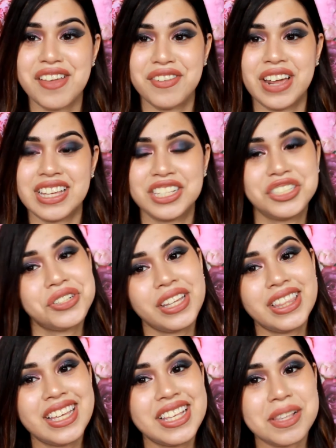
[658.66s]
if you guys enjoyed
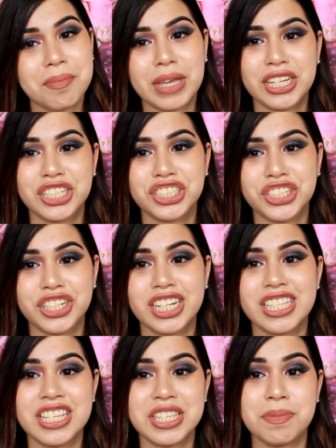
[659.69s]
this, make sure
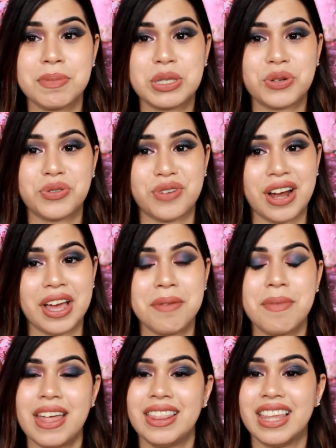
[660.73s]
to subscribe and